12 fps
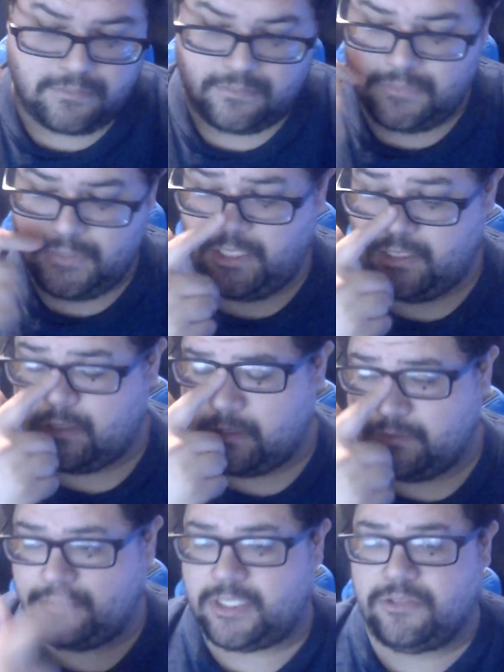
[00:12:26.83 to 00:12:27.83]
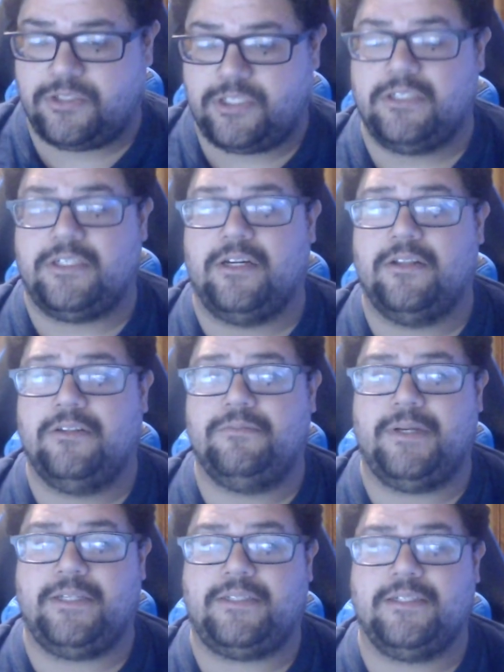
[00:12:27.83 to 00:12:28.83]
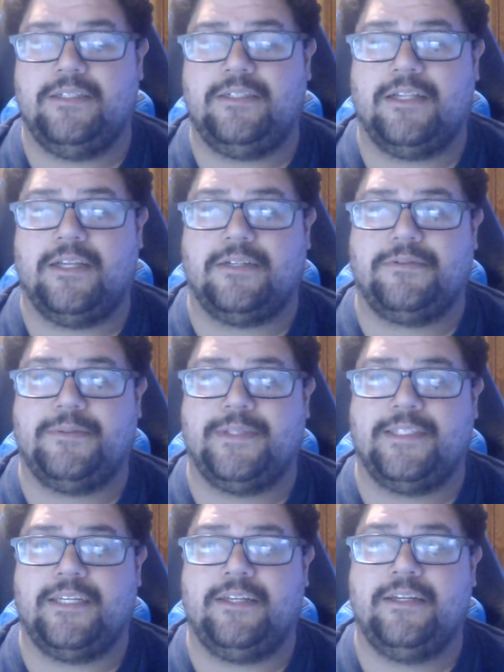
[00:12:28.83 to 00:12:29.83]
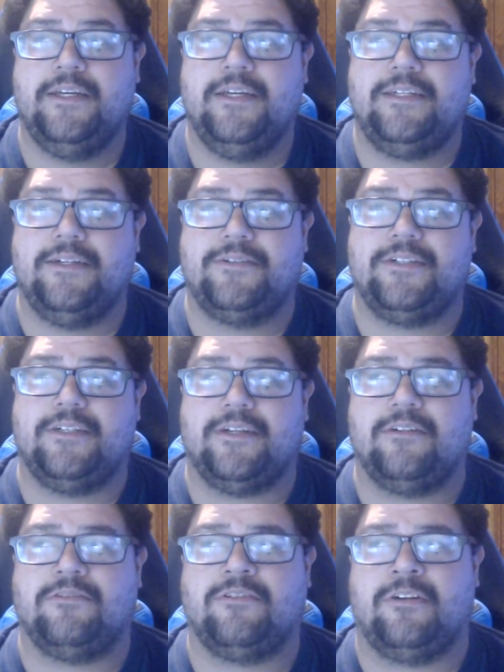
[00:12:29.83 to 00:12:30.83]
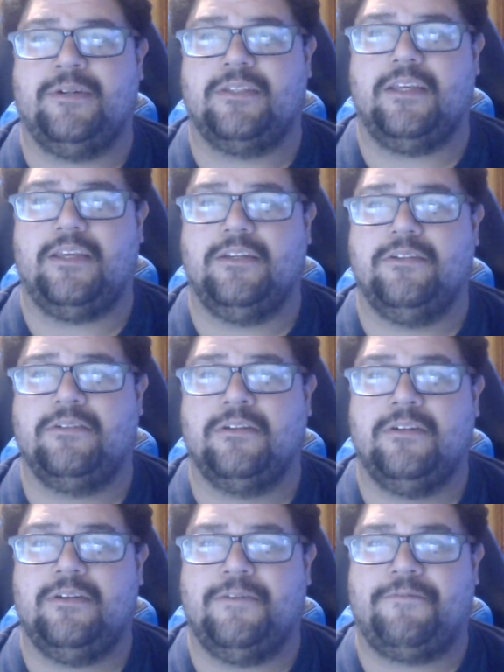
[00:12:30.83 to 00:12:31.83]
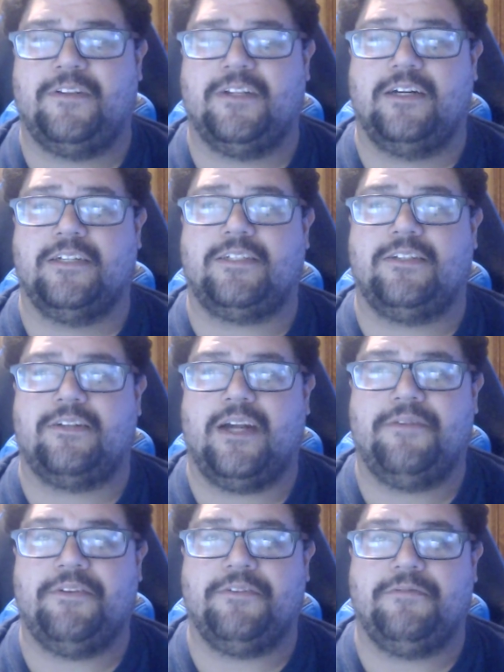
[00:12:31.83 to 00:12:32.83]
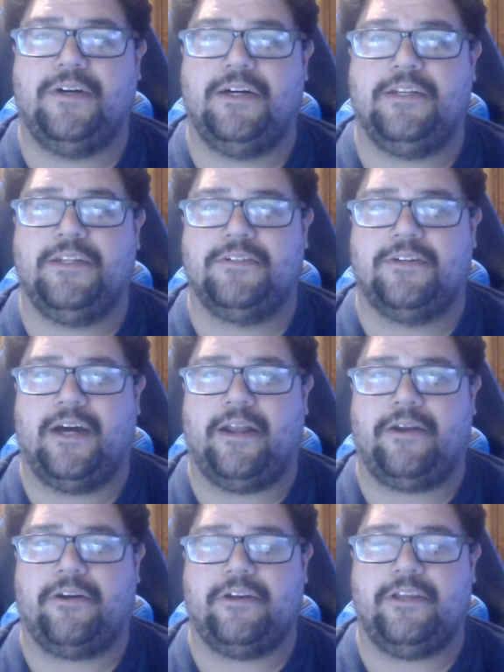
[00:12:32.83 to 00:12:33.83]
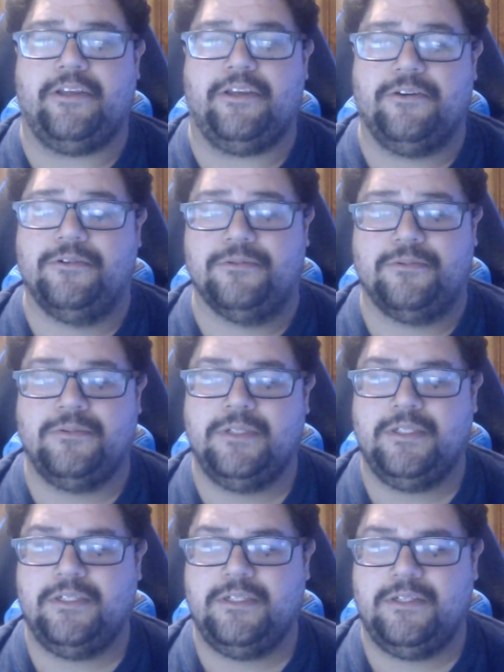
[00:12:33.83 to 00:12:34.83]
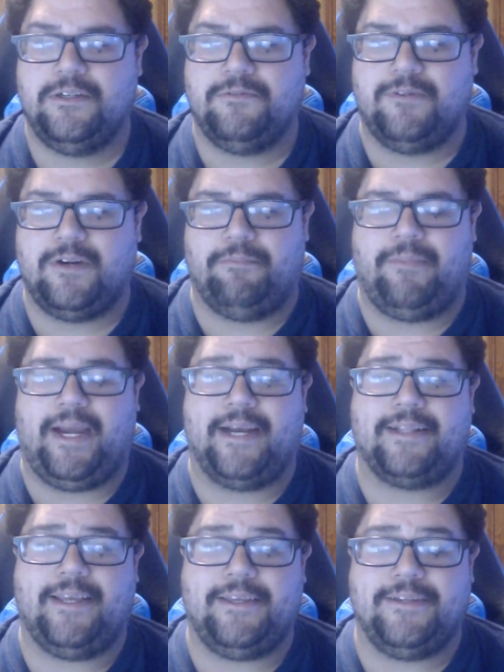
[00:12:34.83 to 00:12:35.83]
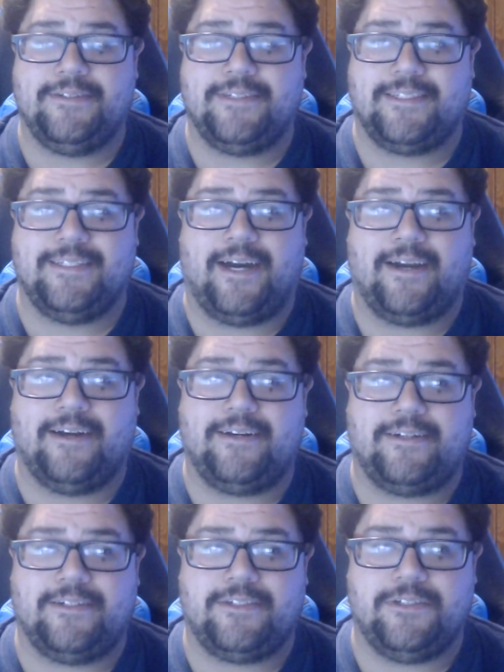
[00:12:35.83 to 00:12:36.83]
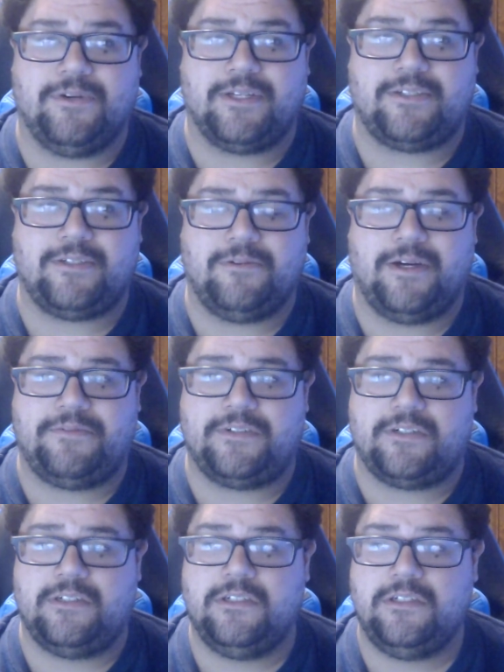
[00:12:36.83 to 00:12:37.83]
yeah, don't judge others. Basically, like I've been saying, don't judge others on what they use. As long as they're having fun and they're not hurting you, what mag they use is not going to hurt you whatsoever.